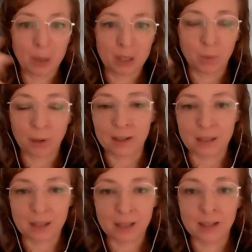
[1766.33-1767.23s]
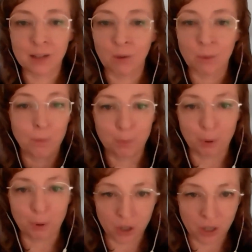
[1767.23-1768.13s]
best practices or
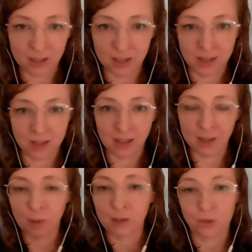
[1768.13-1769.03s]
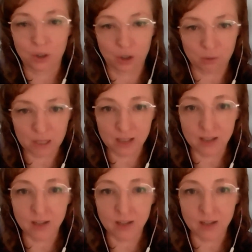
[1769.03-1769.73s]
projects like beneficiaries.